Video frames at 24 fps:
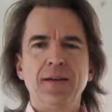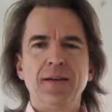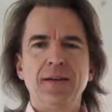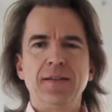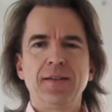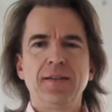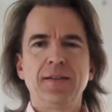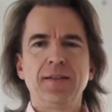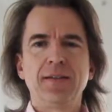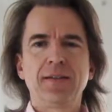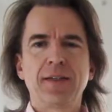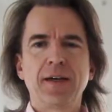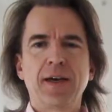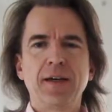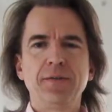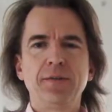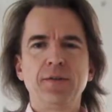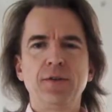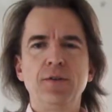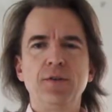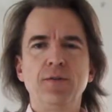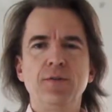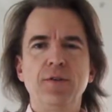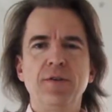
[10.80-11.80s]
So it's time
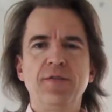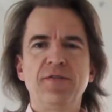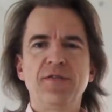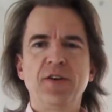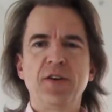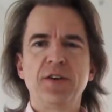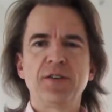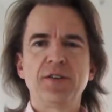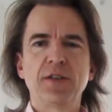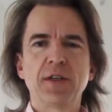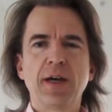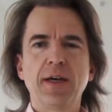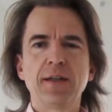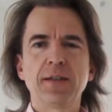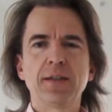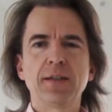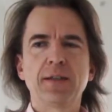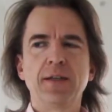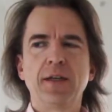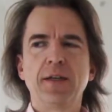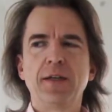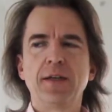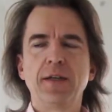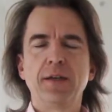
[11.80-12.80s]
to do the first
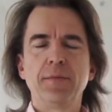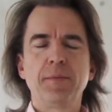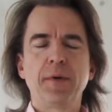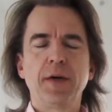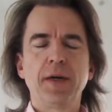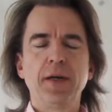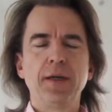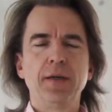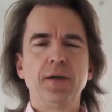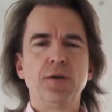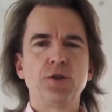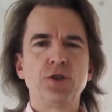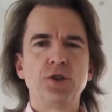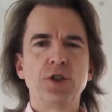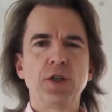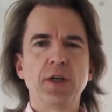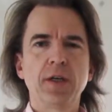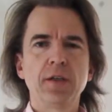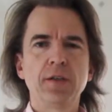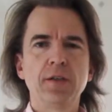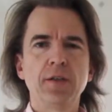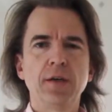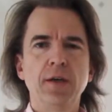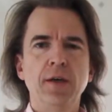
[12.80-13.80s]
cuts here in my indoor
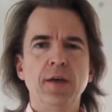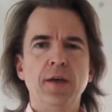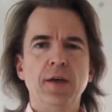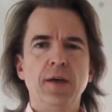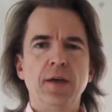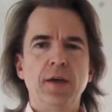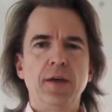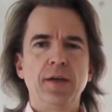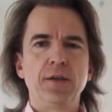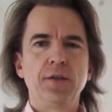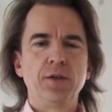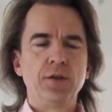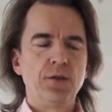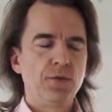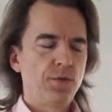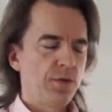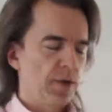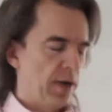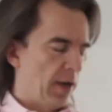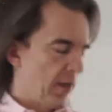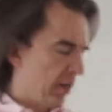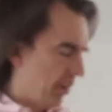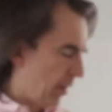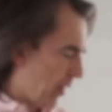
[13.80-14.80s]
shed, and to do
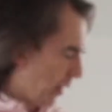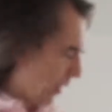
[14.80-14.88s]
that